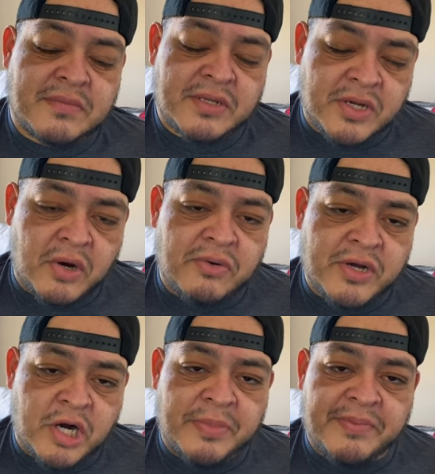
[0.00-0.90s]
GOAT
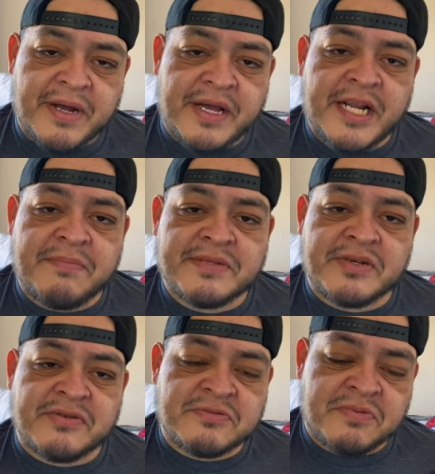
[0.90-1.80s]
Kobe Bryant episode
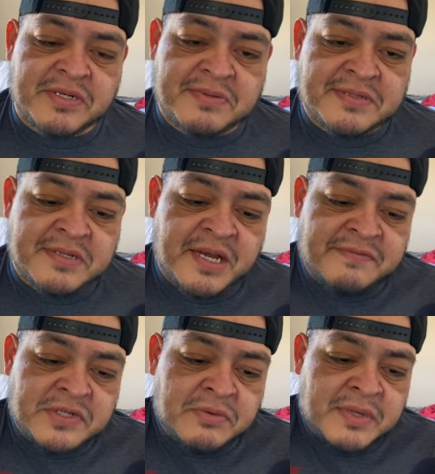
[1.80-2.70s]
of Sports Plus Life.
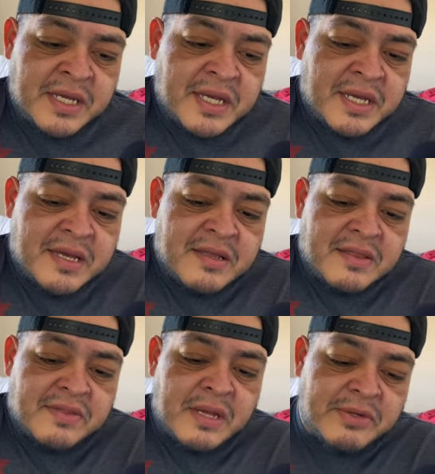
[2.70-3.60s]
So
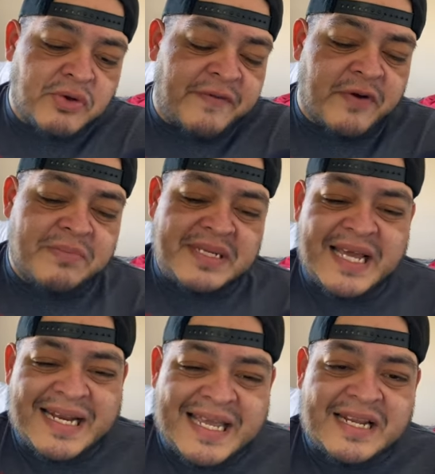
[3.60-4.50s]
number 24 will be
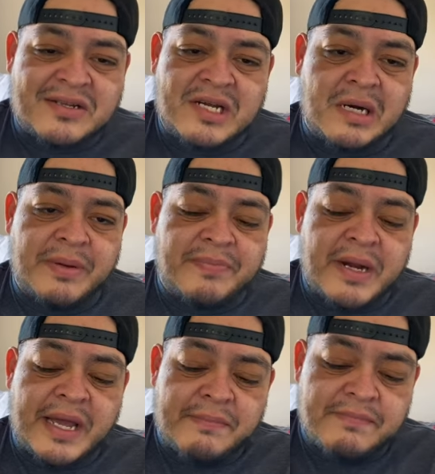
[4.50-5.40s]
dedicated to Kobe
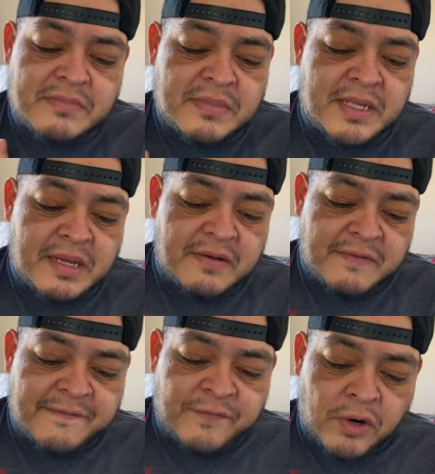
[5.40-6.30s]
Bryant.
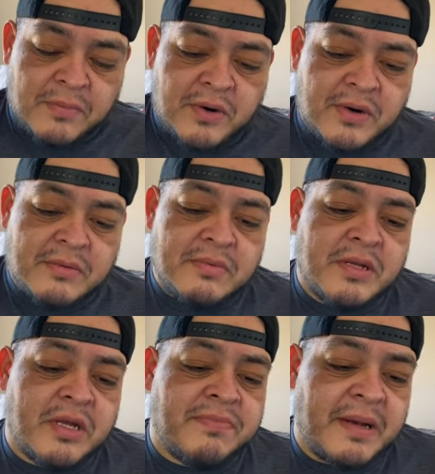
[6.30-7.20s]
4 more.
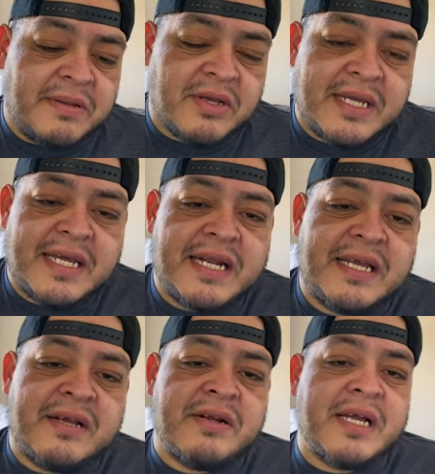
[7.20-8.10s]
You're probably looking at it
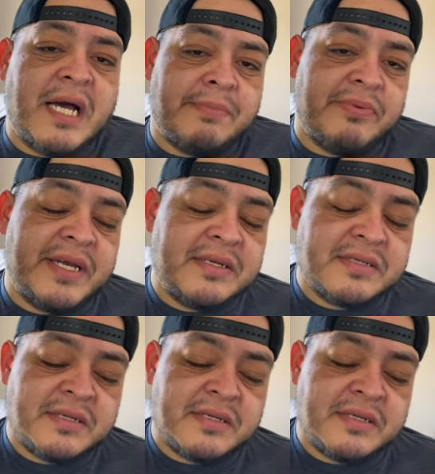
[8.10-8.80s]
here in a couple weeks.